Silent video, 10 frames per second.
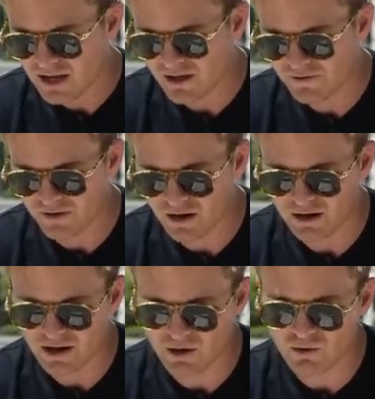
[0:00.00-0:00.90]
if
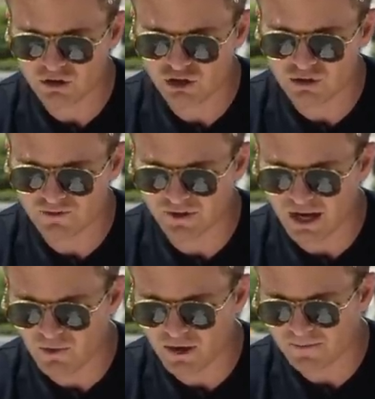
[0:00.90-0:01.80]
I would choose for
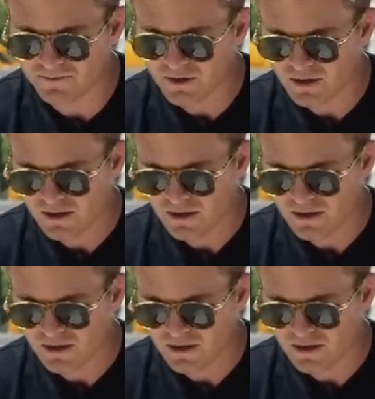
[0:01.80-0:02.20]
that one.